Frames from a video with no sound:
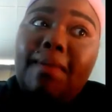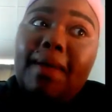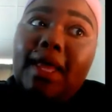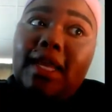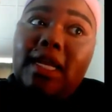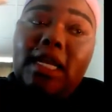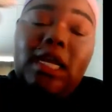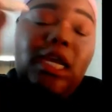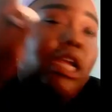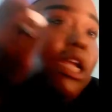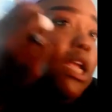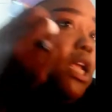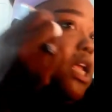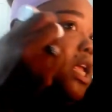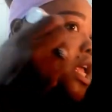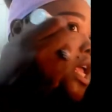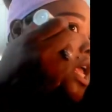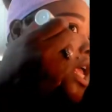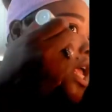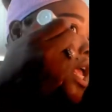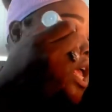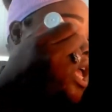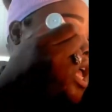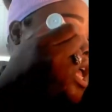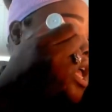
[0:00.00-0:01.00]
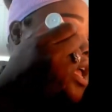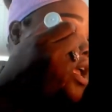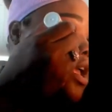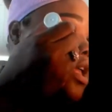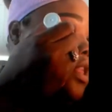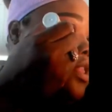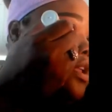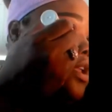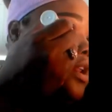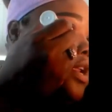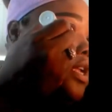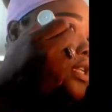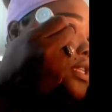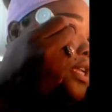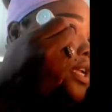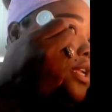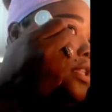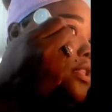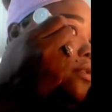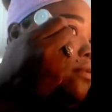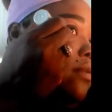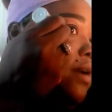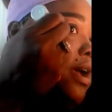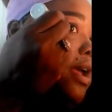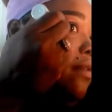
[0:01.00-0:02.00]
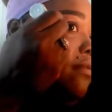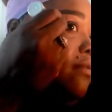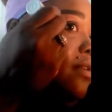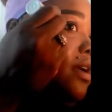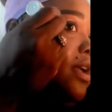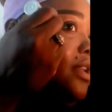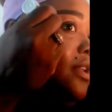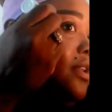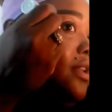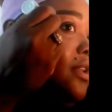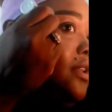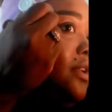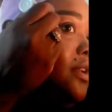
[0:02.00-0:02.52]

honey. And then I'll take the white one,